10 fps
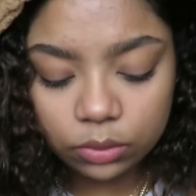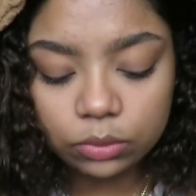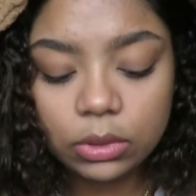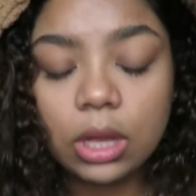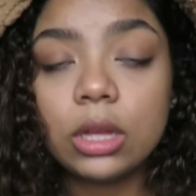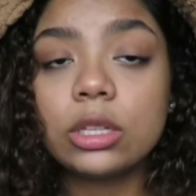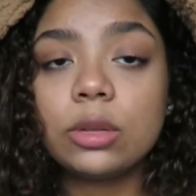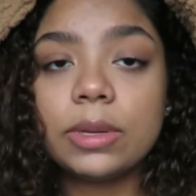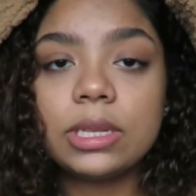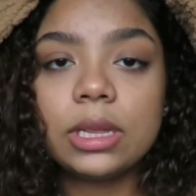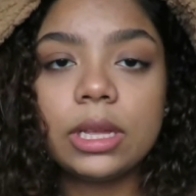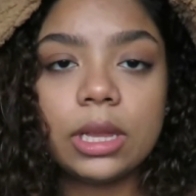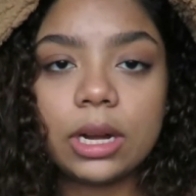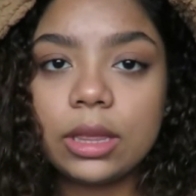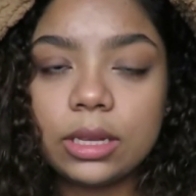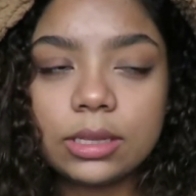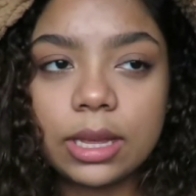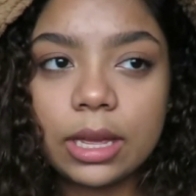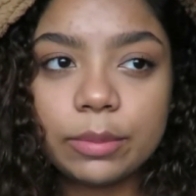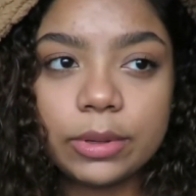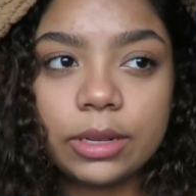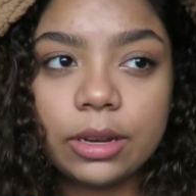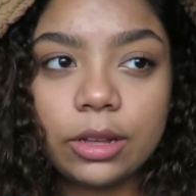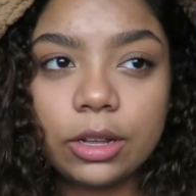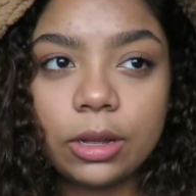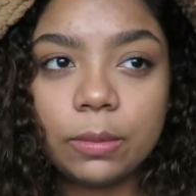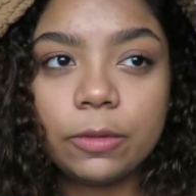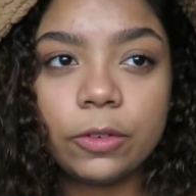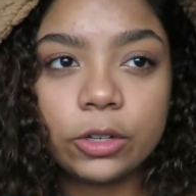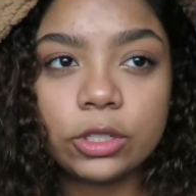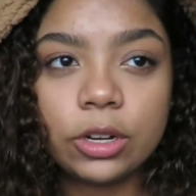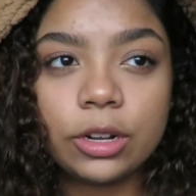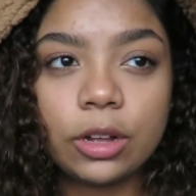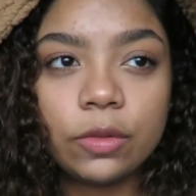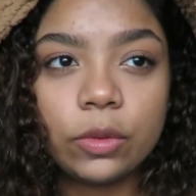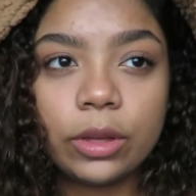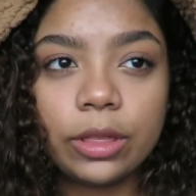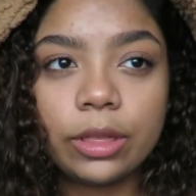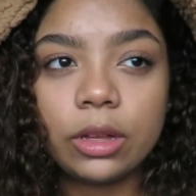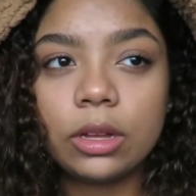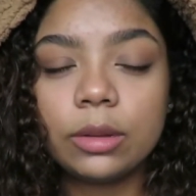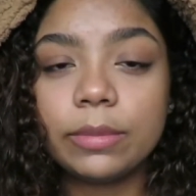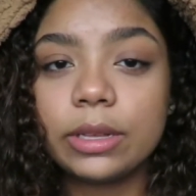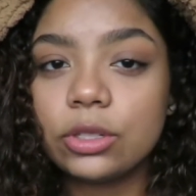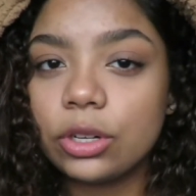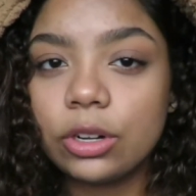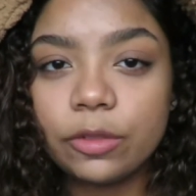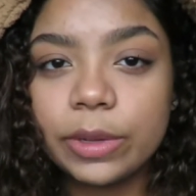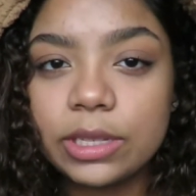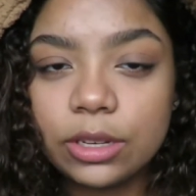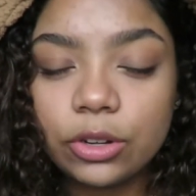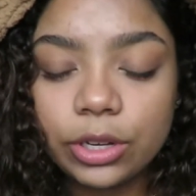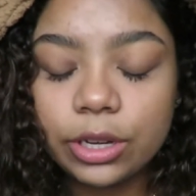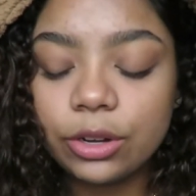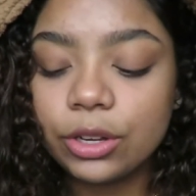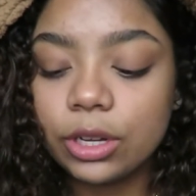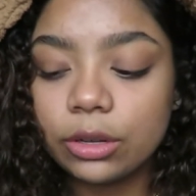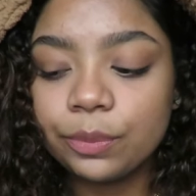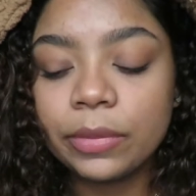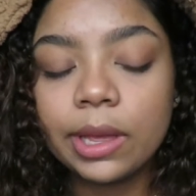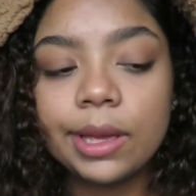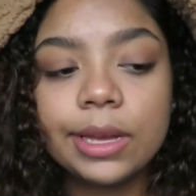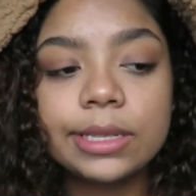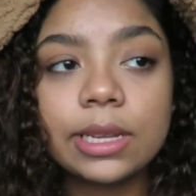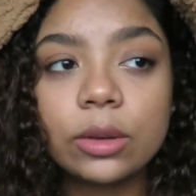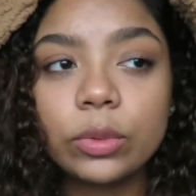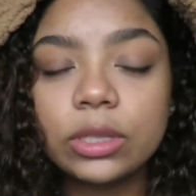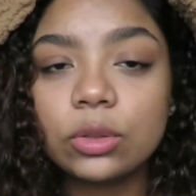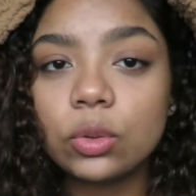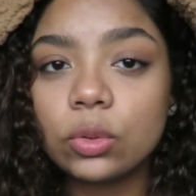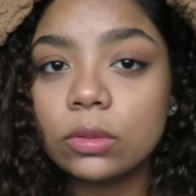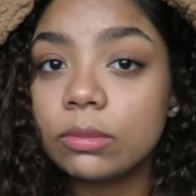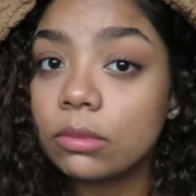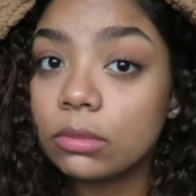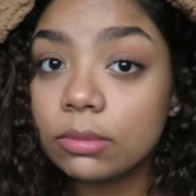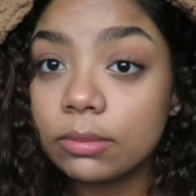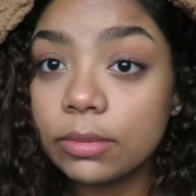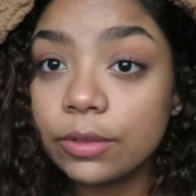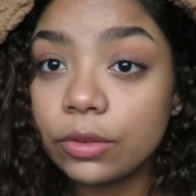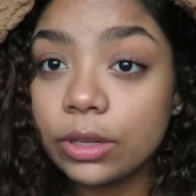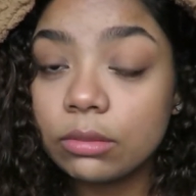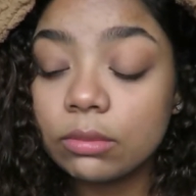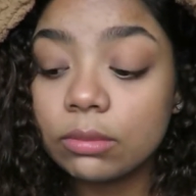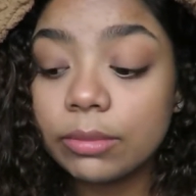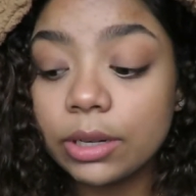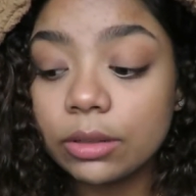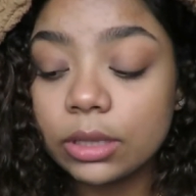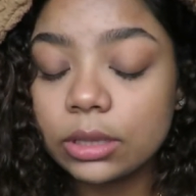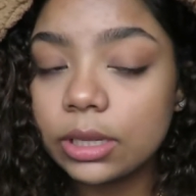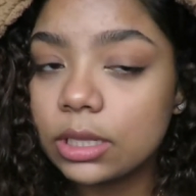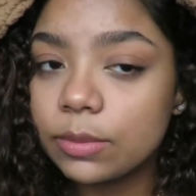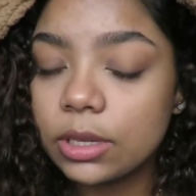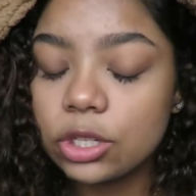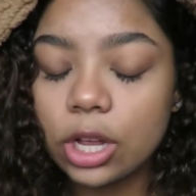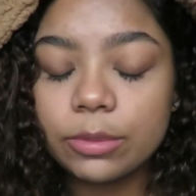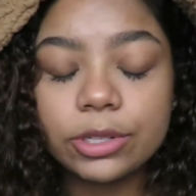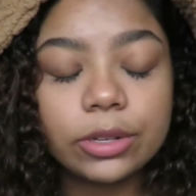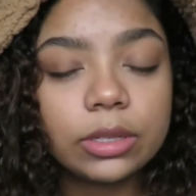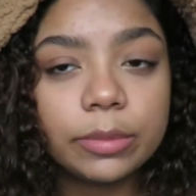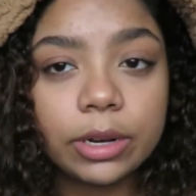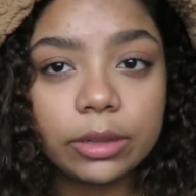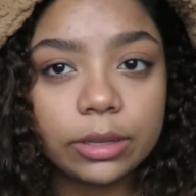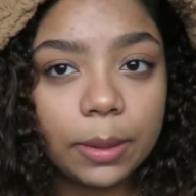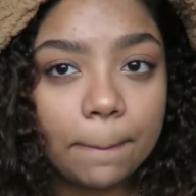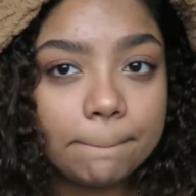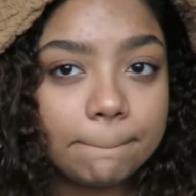Oh. So basically a lot of things happened. First starting off with, I started off my senior year, you know, second week of school. My friend Marilyn gets me a job. Shout out to Marilyn.